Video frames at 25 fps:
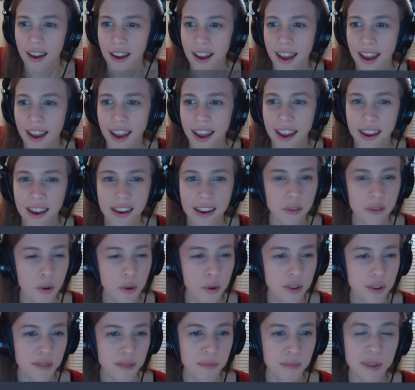And of
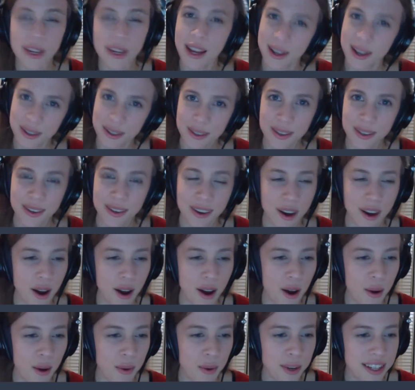course, Big Al,
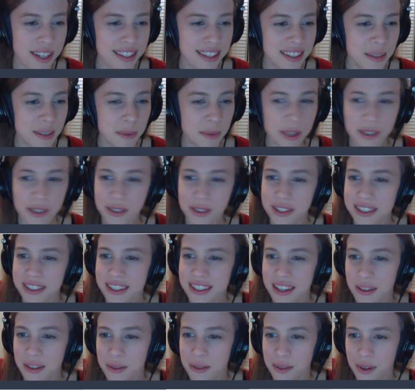always a pleasure to
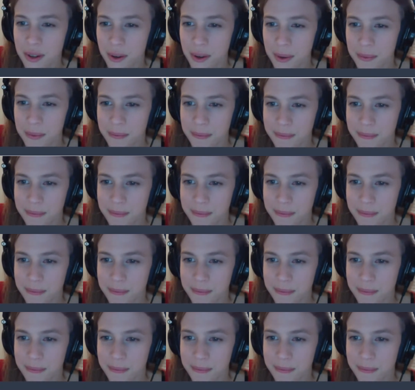see you, sir.